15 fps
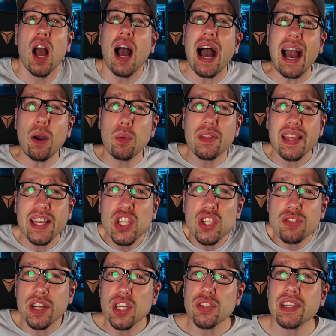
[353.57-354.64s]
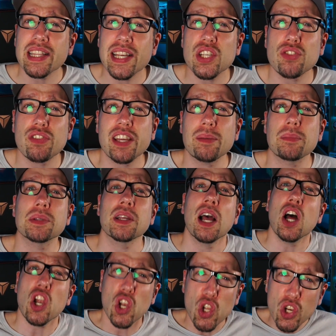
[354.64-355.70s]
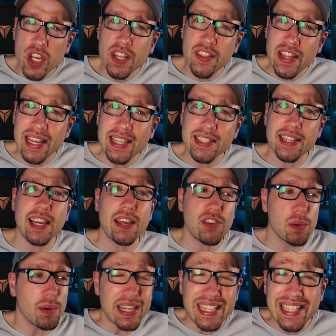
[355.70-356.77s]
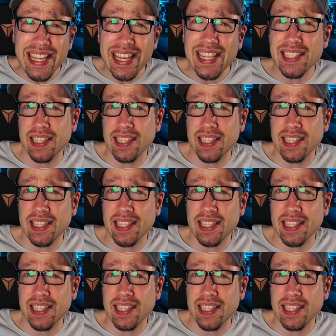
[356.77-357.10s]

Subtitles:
How are they structuring their streams? Look at things to give you ideas,